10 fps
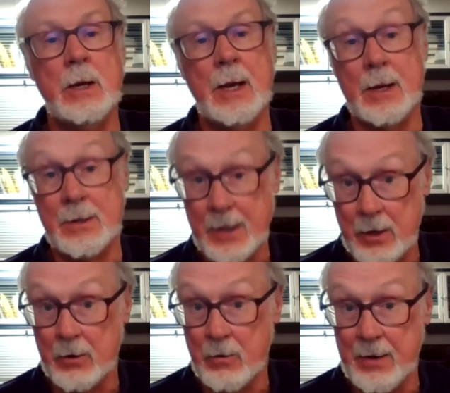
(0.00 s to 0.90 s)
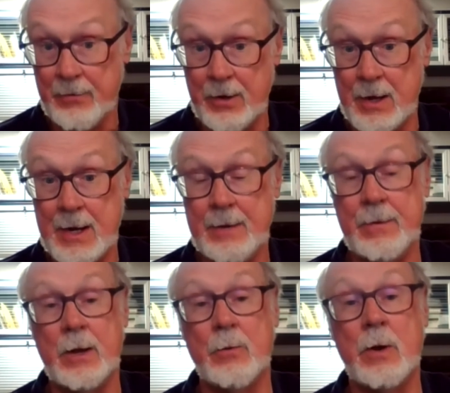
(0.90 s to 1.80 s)
and a telegraph
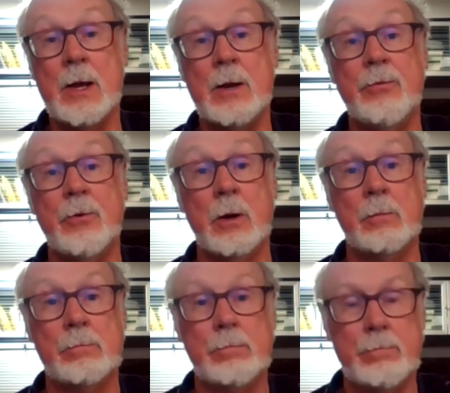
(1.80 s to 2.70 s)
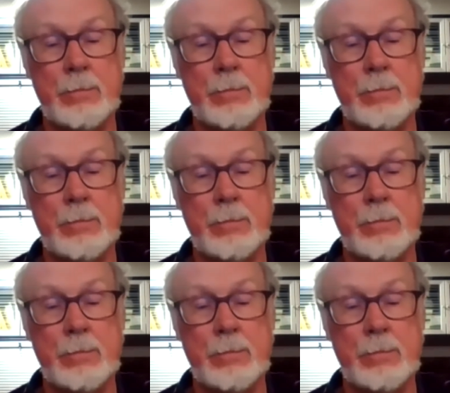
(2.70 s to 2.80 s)
line that ran from